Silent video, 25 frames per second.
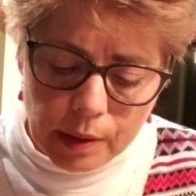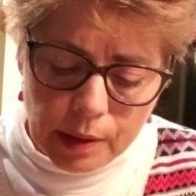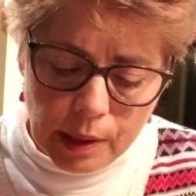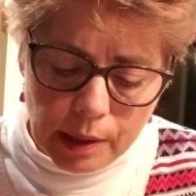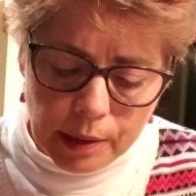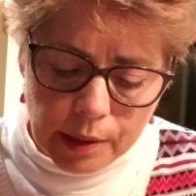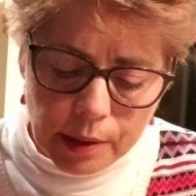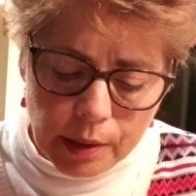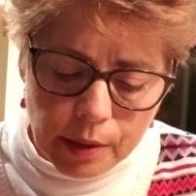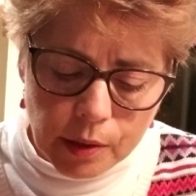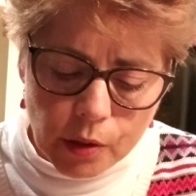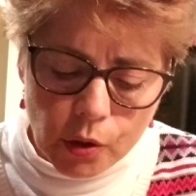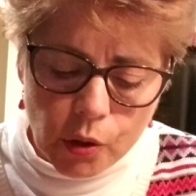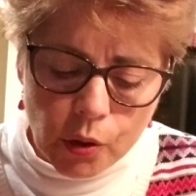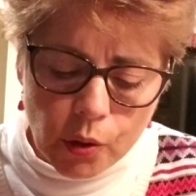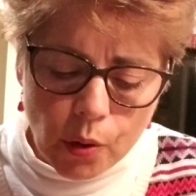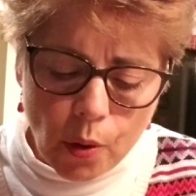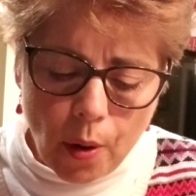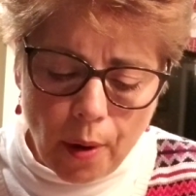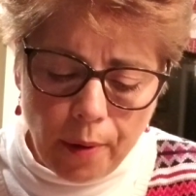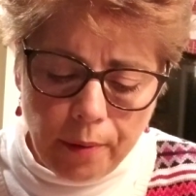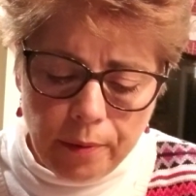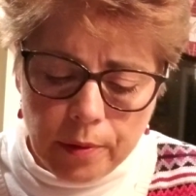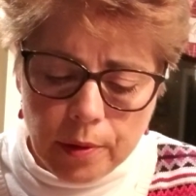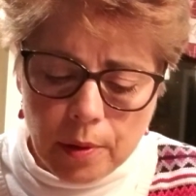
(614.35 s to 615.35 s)
nice and
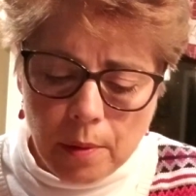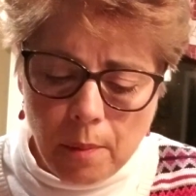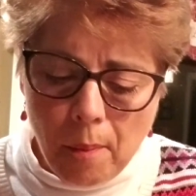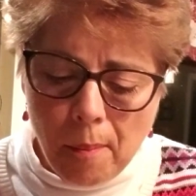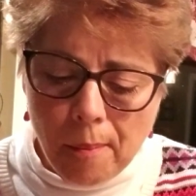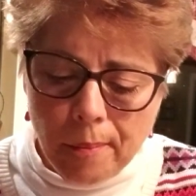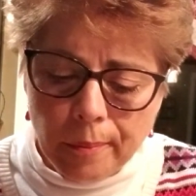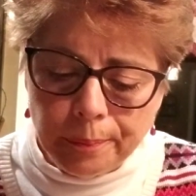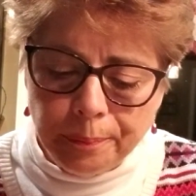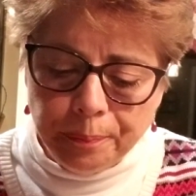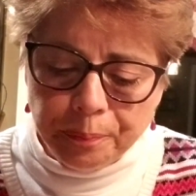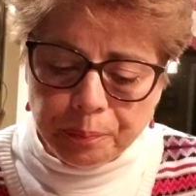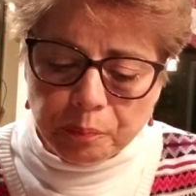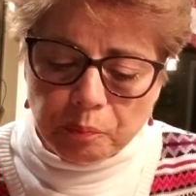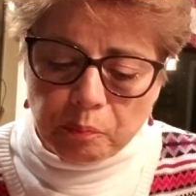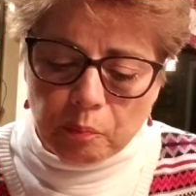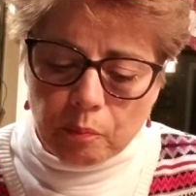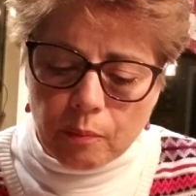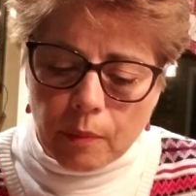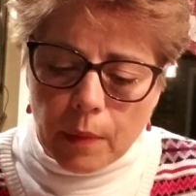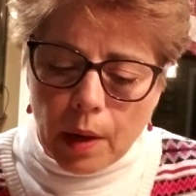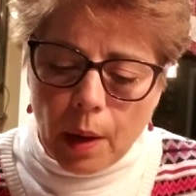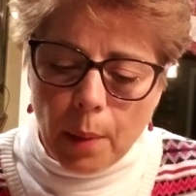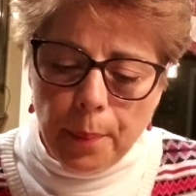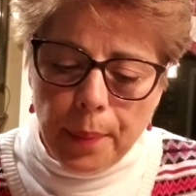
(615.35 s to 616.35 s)
soft,
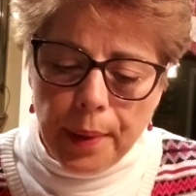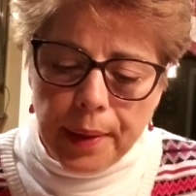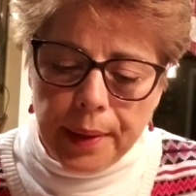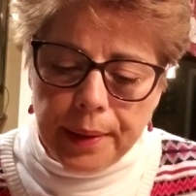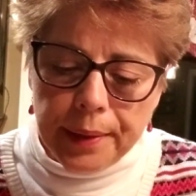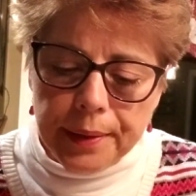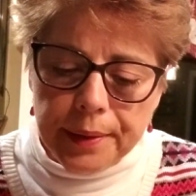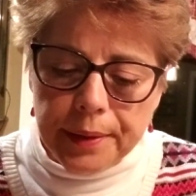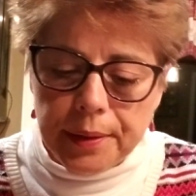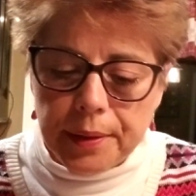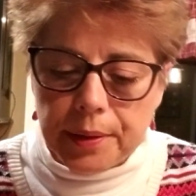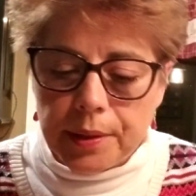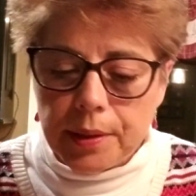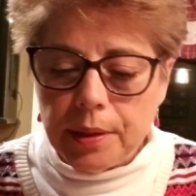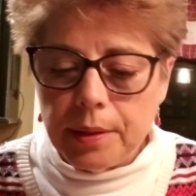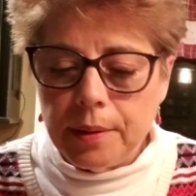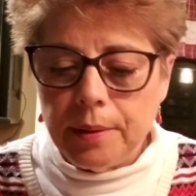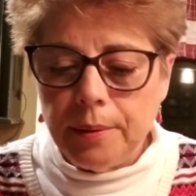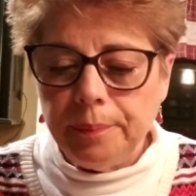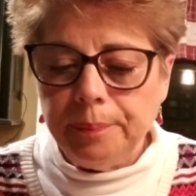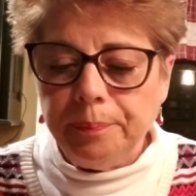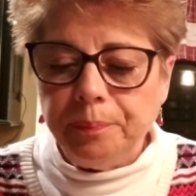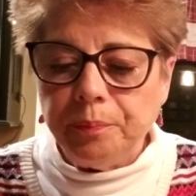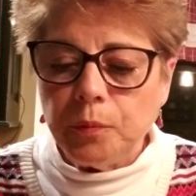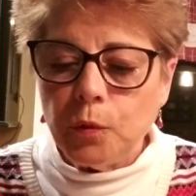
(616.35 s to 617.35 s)
but it's
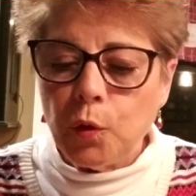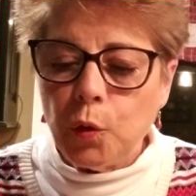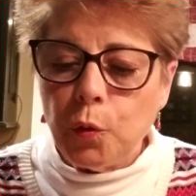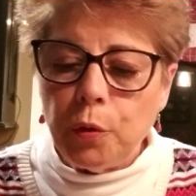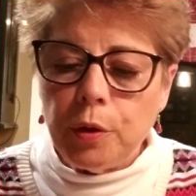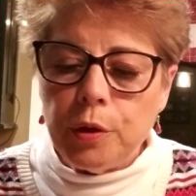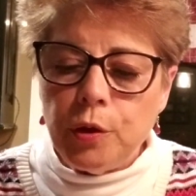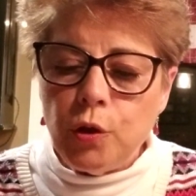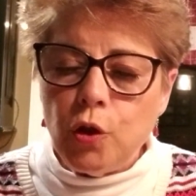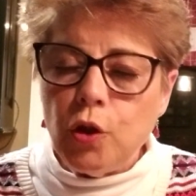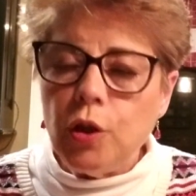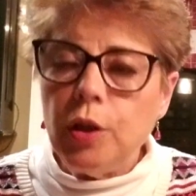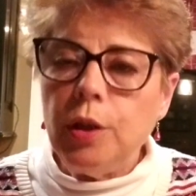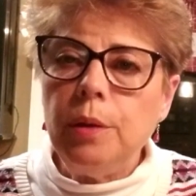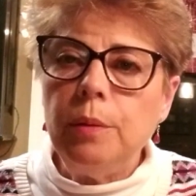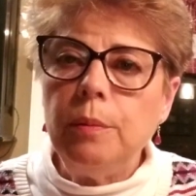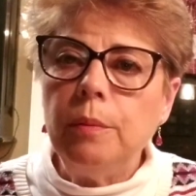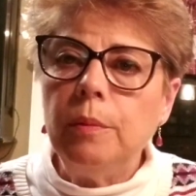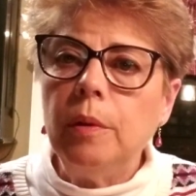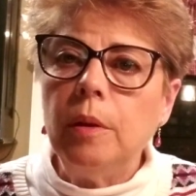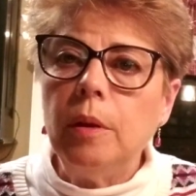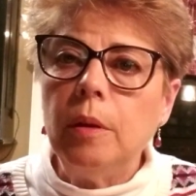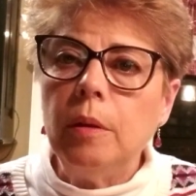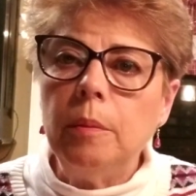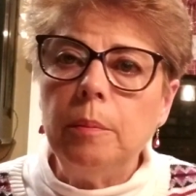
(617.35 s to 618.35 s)
crunchy,
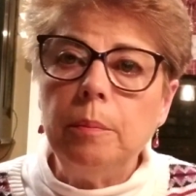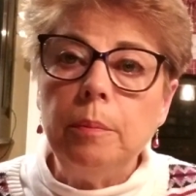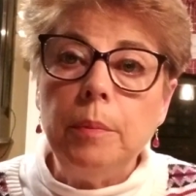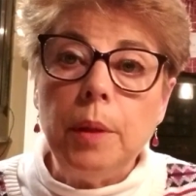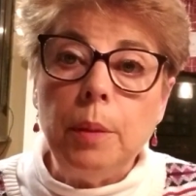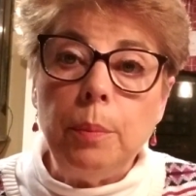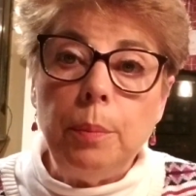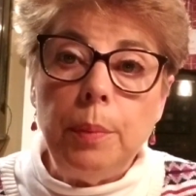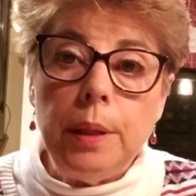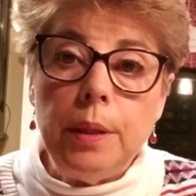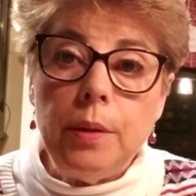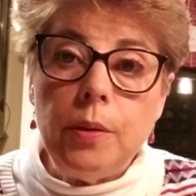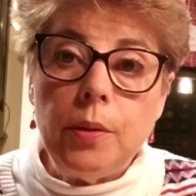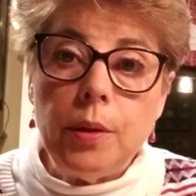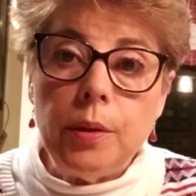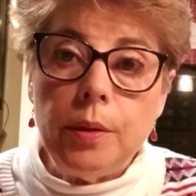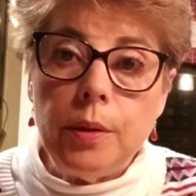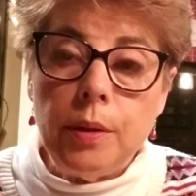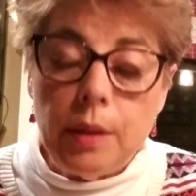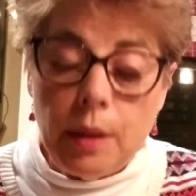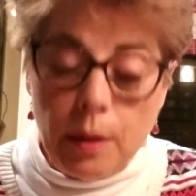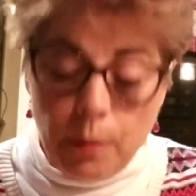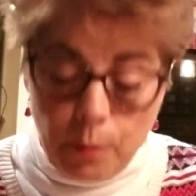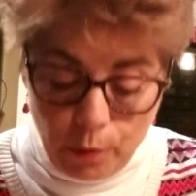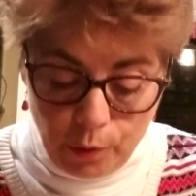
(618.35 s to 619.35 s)
the, the pieces
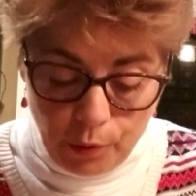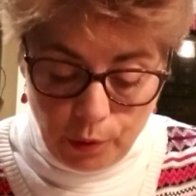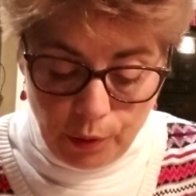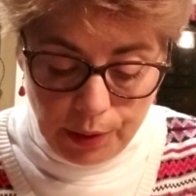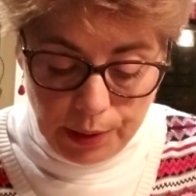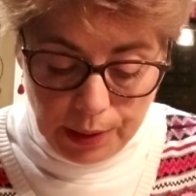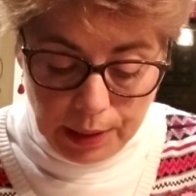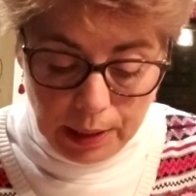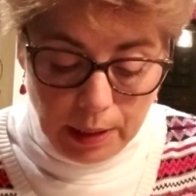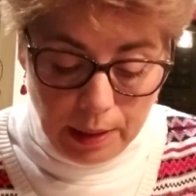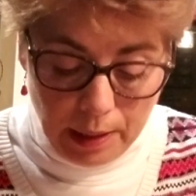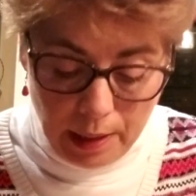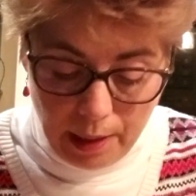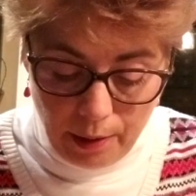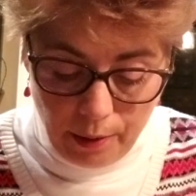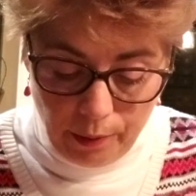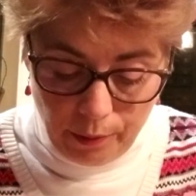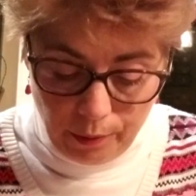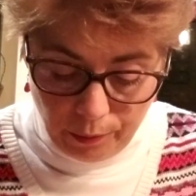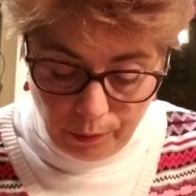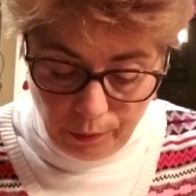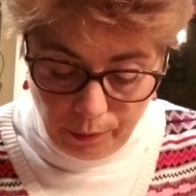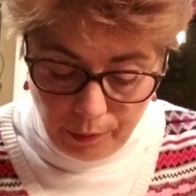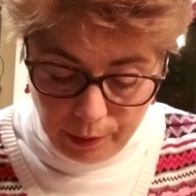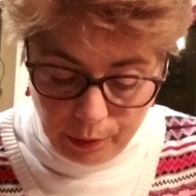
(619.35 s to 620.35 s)
that were sticking out are
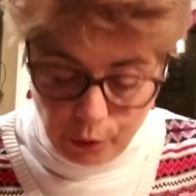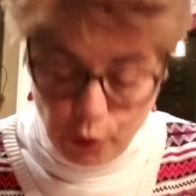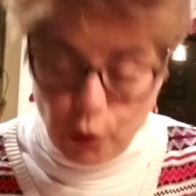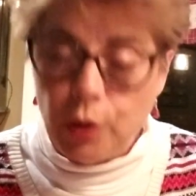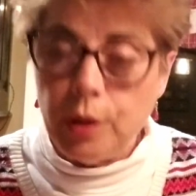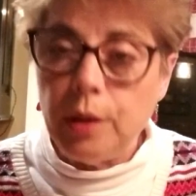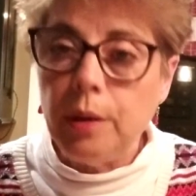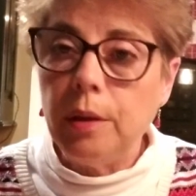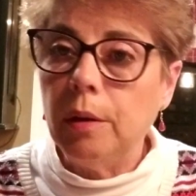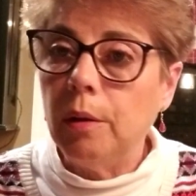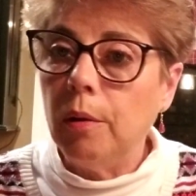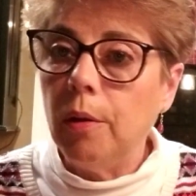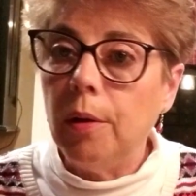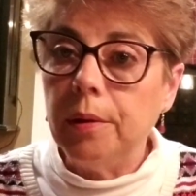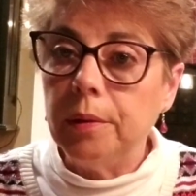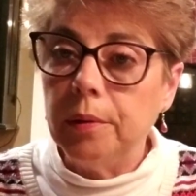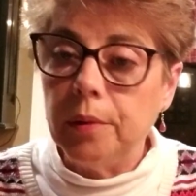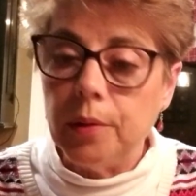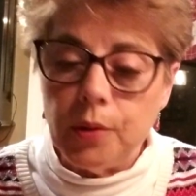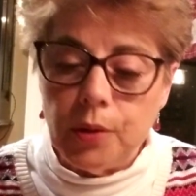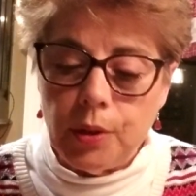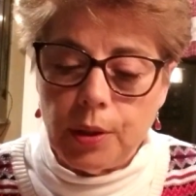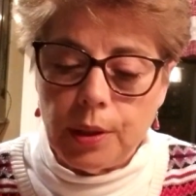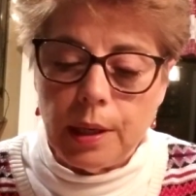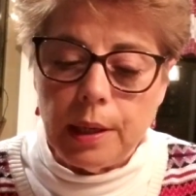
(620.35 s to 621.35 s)
crunchy and along the
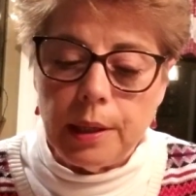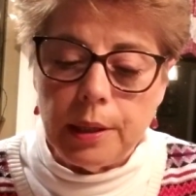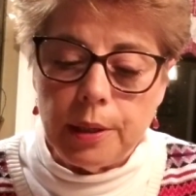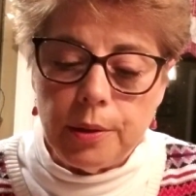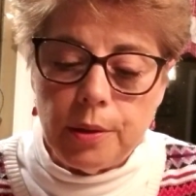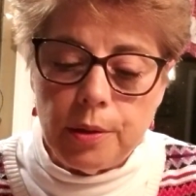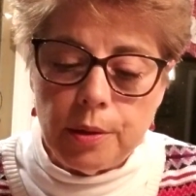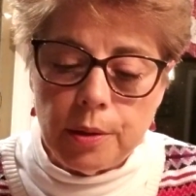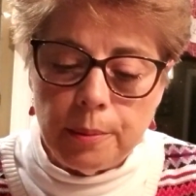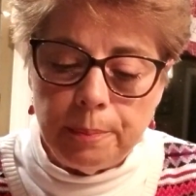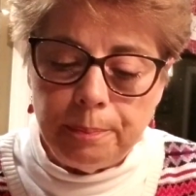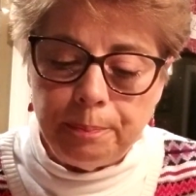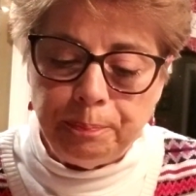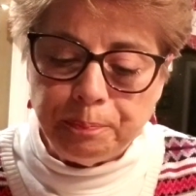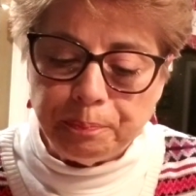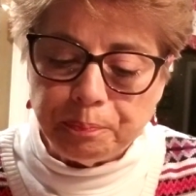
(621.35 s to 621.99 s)
sides.